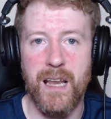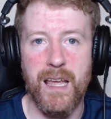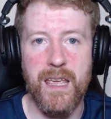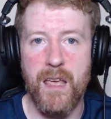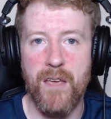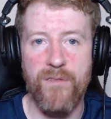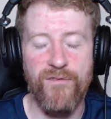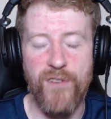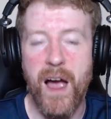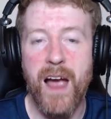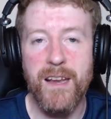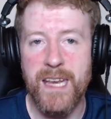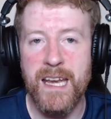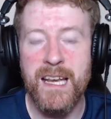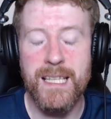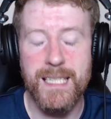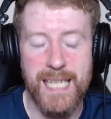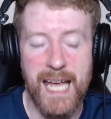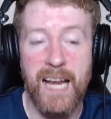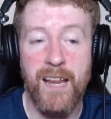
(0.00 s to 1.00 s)
Like, if I
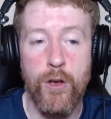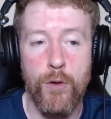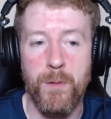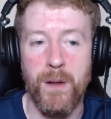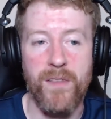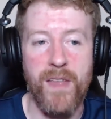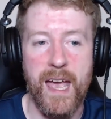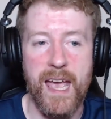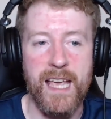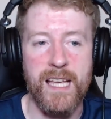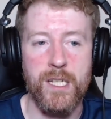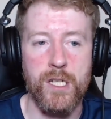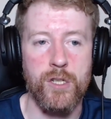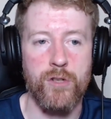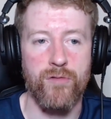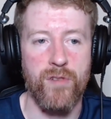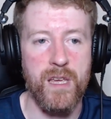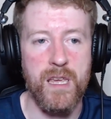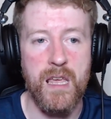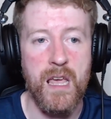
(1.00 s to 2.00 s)
didn't tell you about their
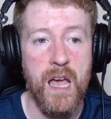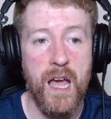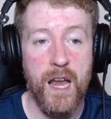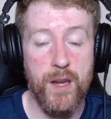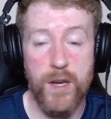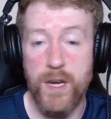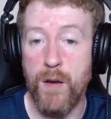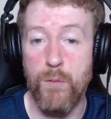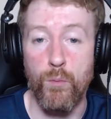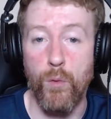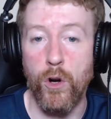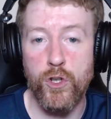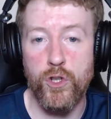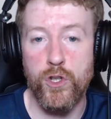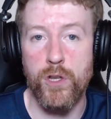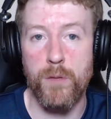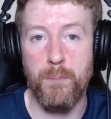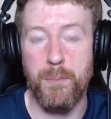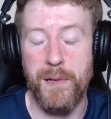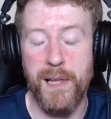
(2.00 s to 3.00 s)
history and you didn't
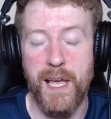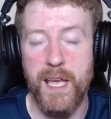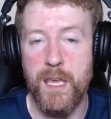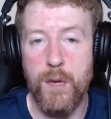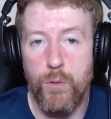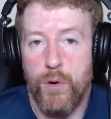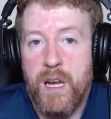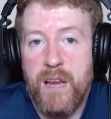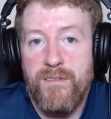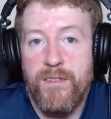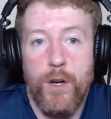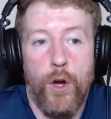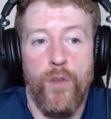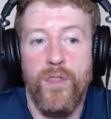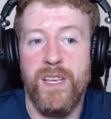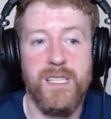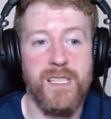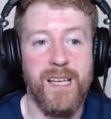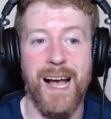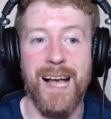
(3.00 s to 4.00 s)
watch them play, you wouldn't even know
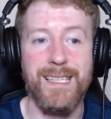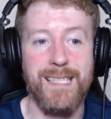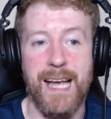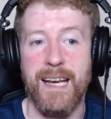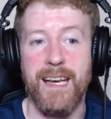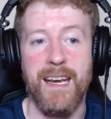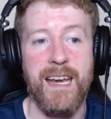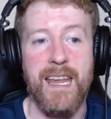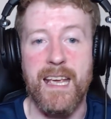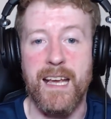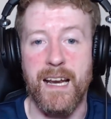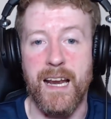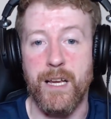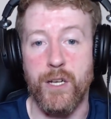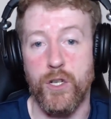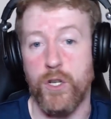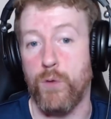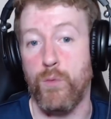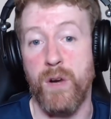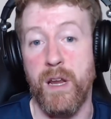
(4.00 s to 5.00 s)
these guys had any
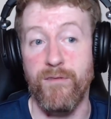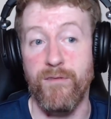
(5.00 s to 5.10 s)
connection.